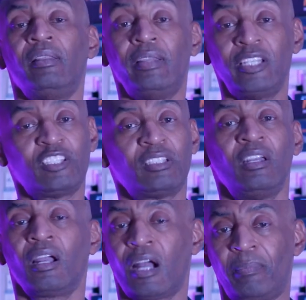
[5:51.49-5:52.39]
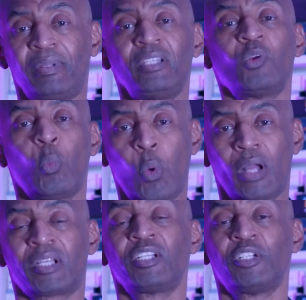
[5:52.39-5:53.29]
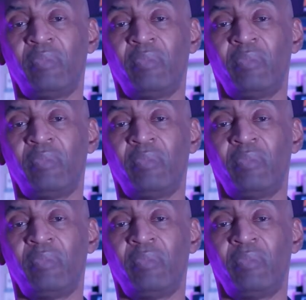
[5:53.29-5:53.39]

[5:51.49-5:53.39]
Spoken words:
These companies want to